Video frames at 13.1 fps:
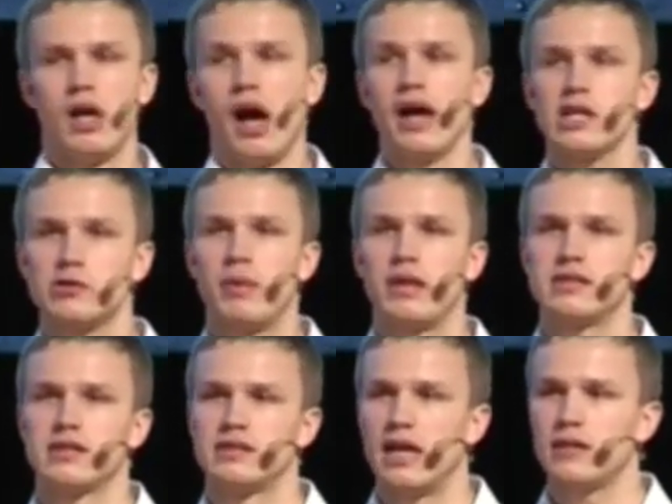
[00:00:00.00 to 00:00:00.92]

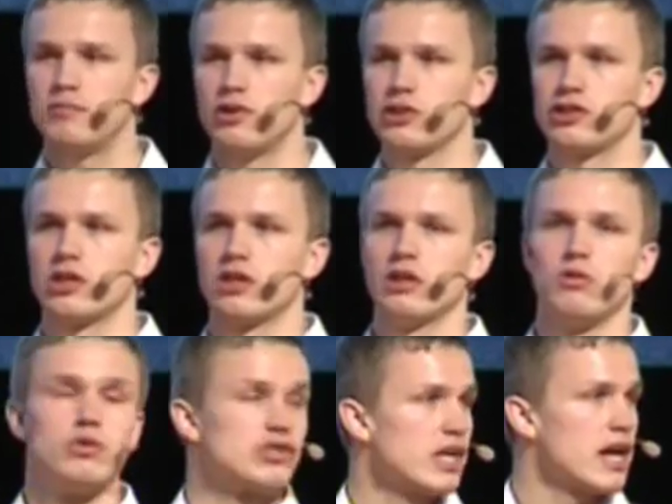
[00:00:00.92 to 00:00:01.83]
that that person
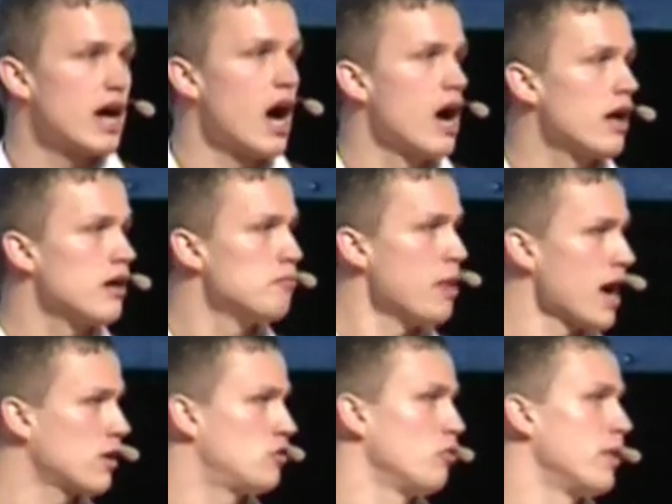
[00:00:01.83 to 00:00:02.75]
will say hi
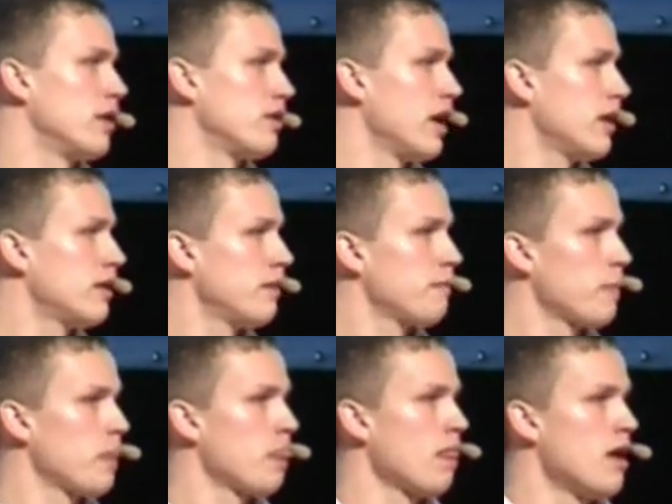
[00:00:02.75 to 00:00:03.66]
back to me, right?
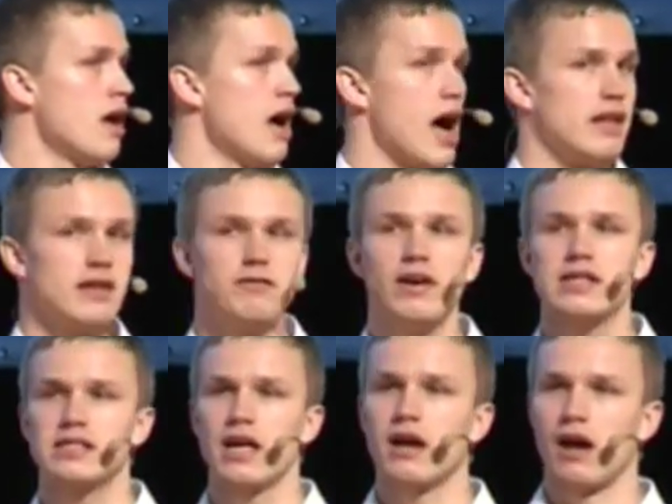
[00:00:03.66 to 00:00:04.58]
And if I
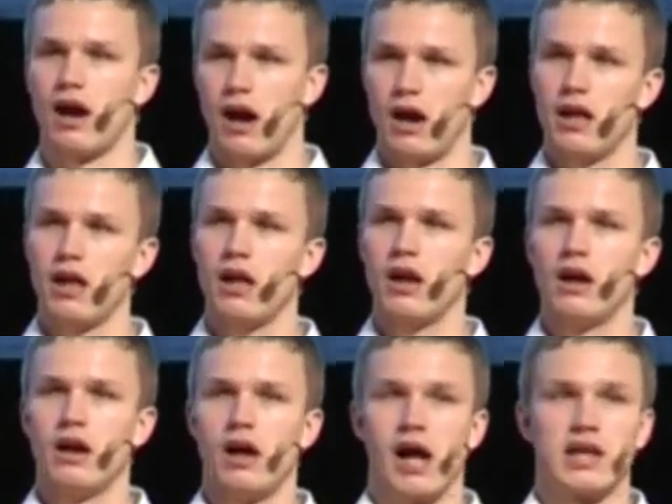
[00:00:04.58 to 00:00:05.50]
say hi,
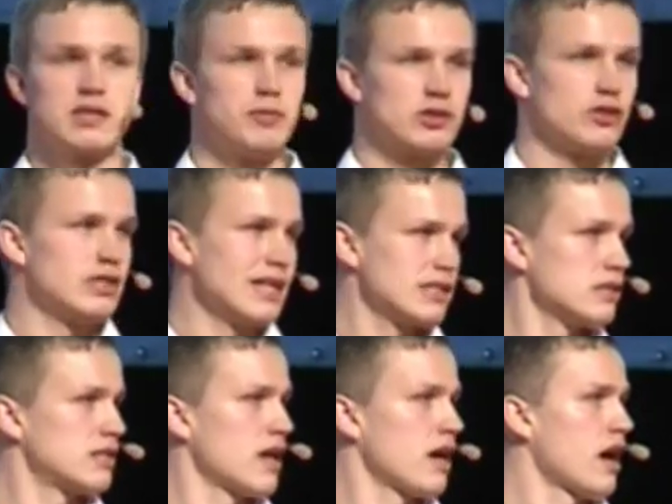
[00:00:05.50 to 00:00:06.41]
and the person doesn't
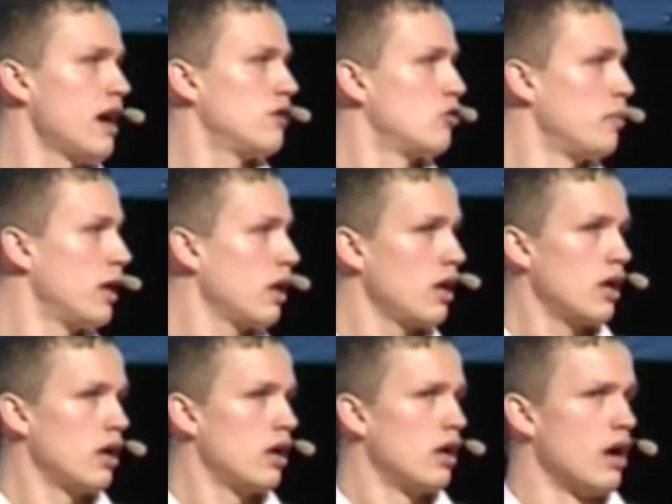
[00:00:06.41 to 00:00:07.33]
say hi to me,
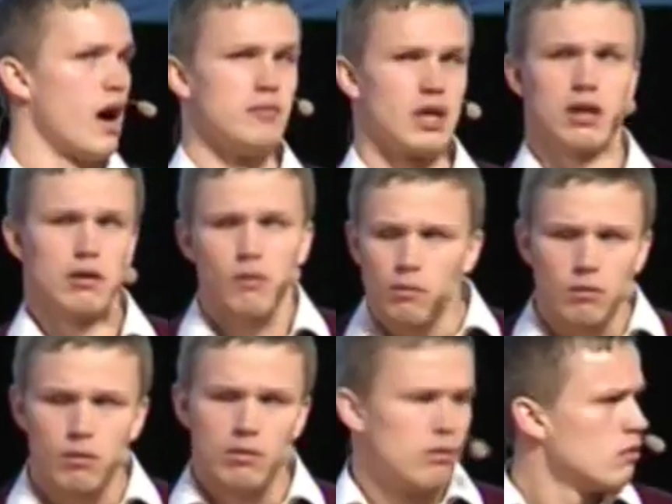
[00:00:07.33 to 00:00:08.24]
I'm like,
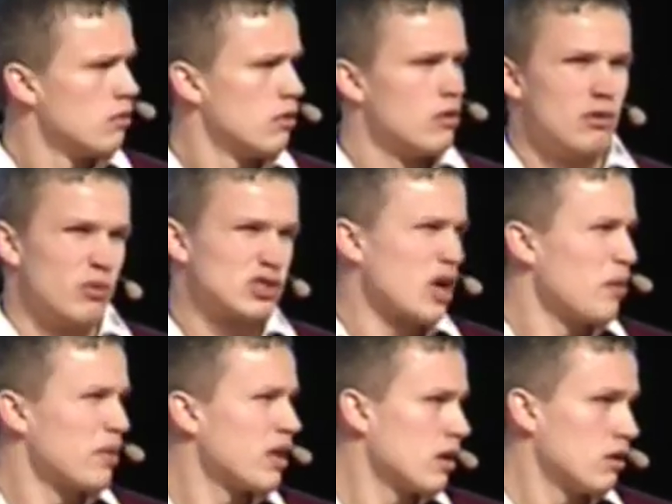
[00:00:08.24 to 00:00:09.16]
what's
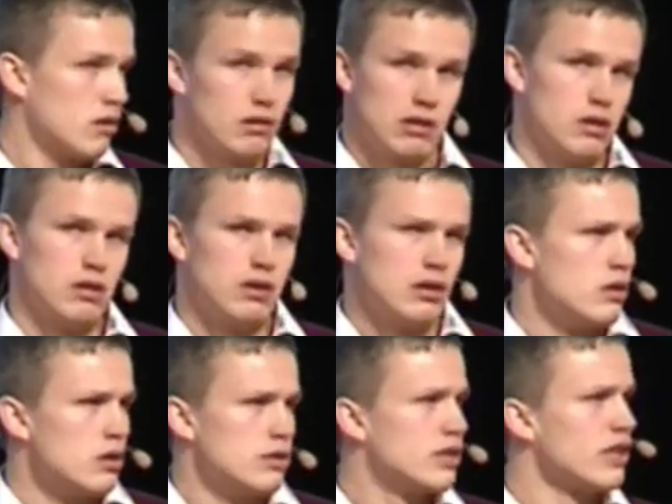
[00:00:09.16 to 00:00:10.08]
happening?
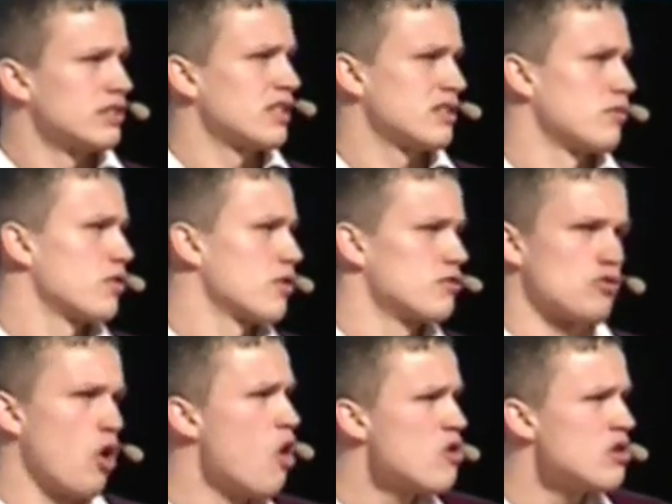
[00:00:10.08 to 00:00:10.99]
Did I say something
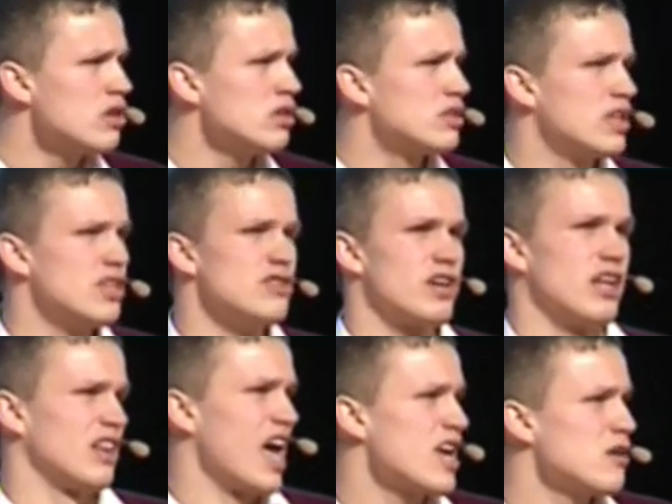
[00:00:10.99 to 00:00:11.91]
wrong? Didn't he
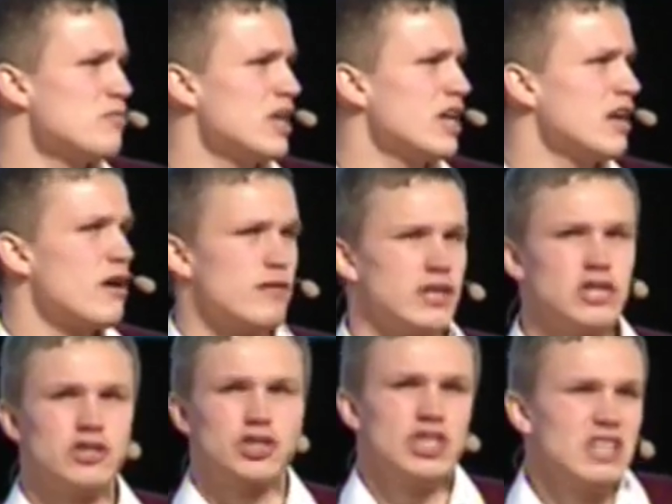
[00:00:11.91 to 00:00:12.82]
like me?
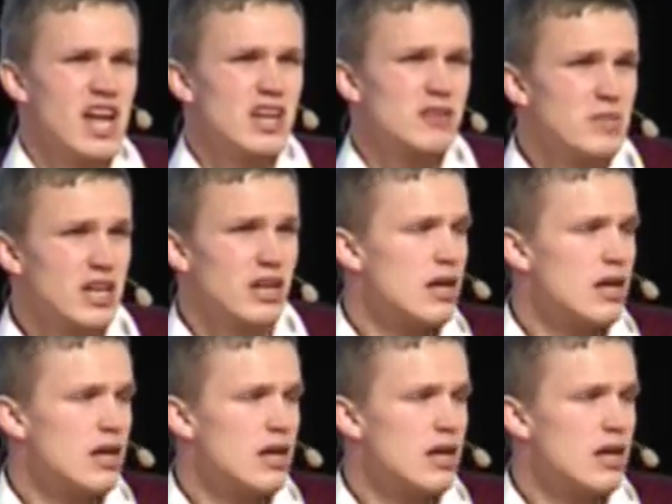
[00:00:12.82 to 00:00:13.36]
Didn't she like me?